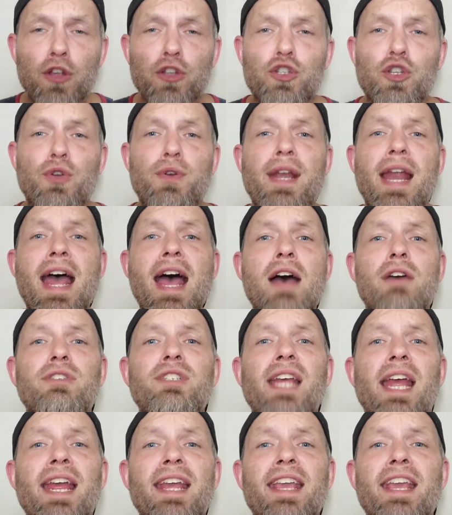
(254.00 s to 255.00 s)
So now
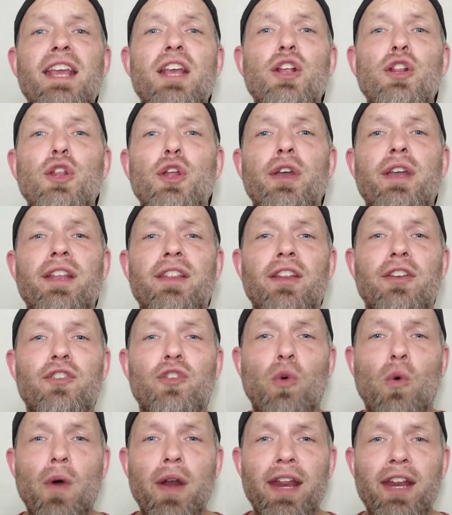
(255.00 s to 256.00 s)
taking a look at the
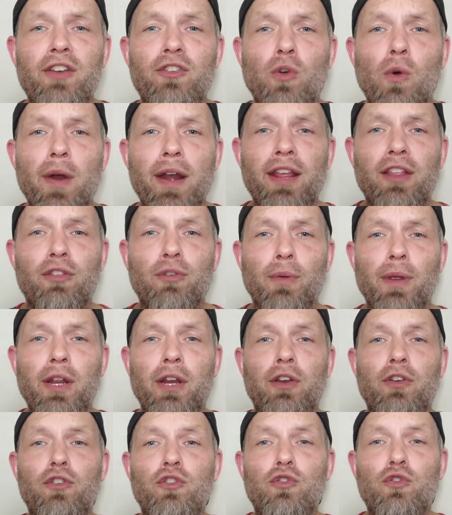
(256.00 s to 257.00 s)

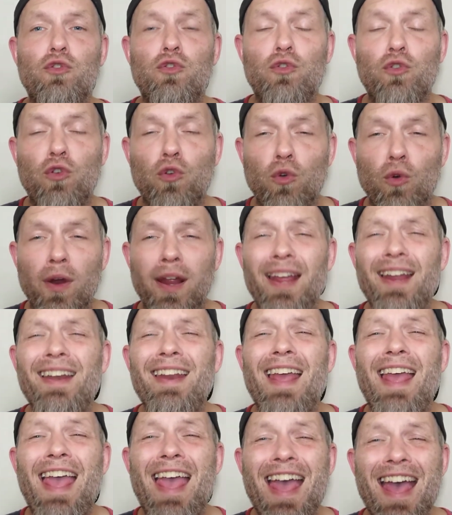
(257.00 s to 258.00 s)
2023
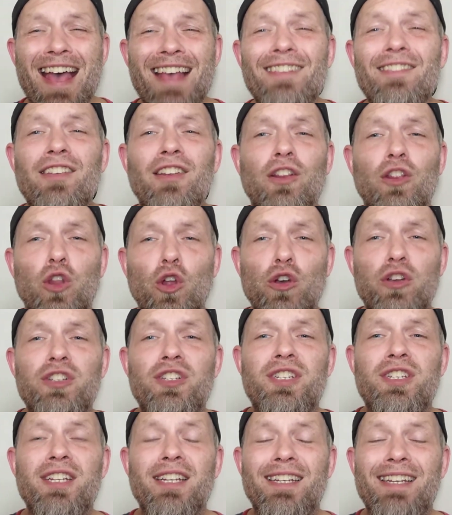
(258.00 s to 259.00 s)
grid as it
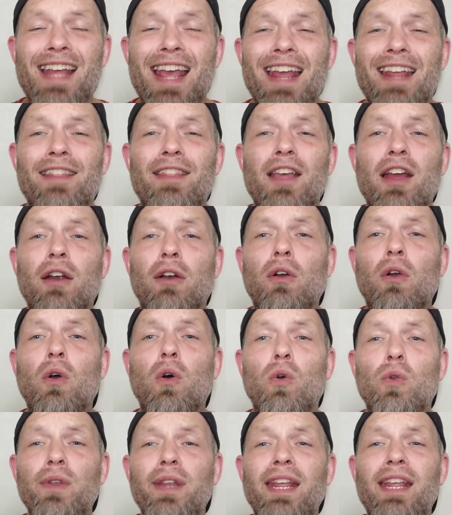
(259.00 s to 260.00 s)
looks today, there are
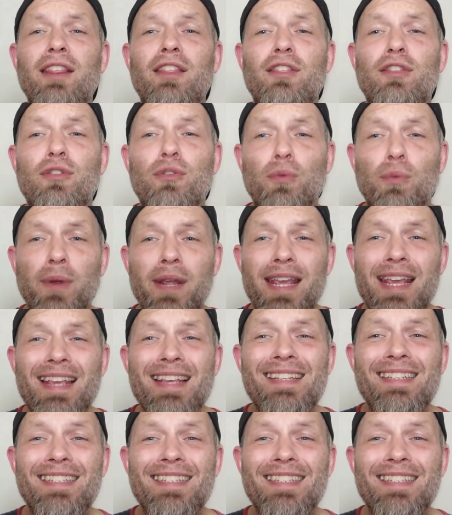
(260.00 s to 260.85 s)
only three